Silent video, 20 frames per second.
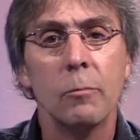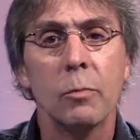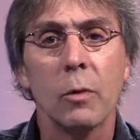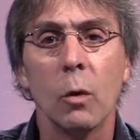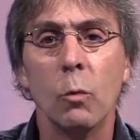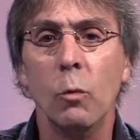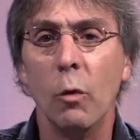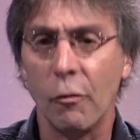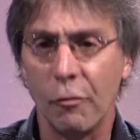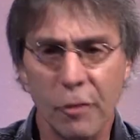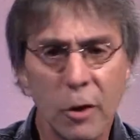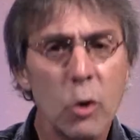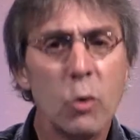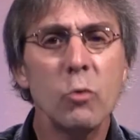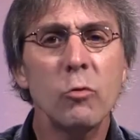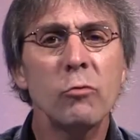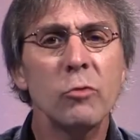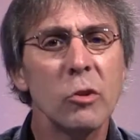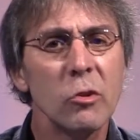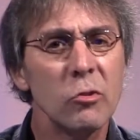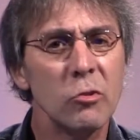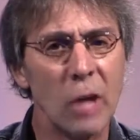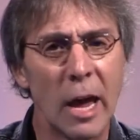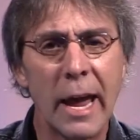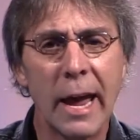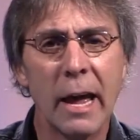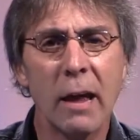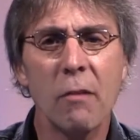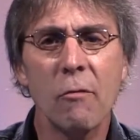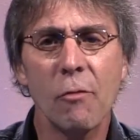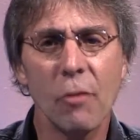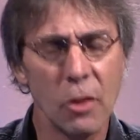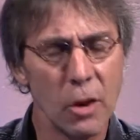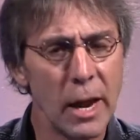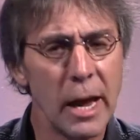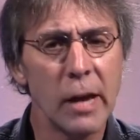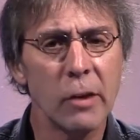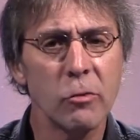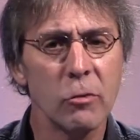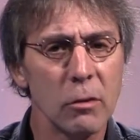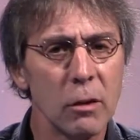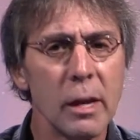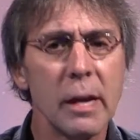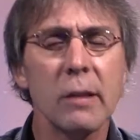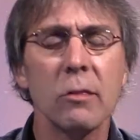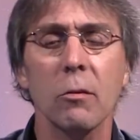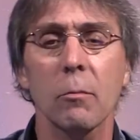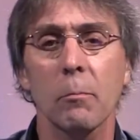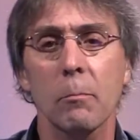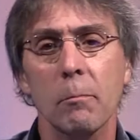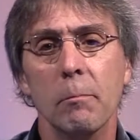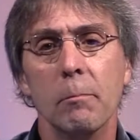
Refused to stand for the national anthem.